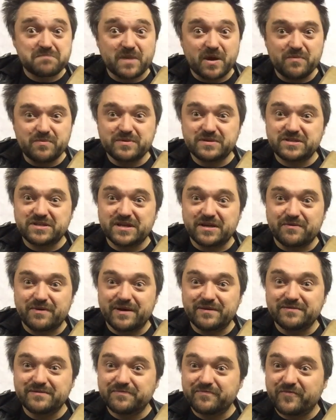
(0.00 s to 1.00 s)
Hope you stick
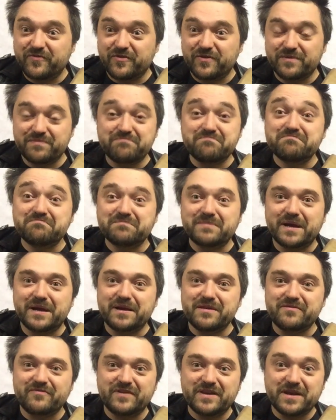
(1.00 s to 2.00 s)
around for
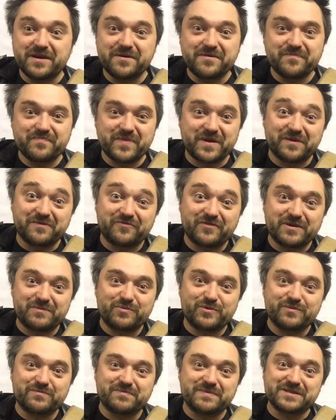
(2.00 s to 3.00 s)
another video on
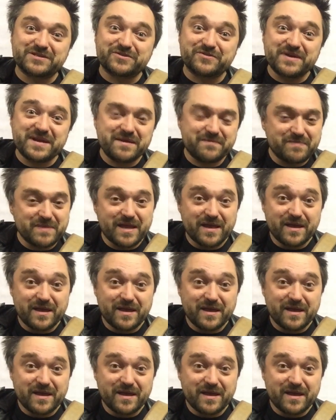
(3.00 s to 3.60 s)
Fretboard mastery,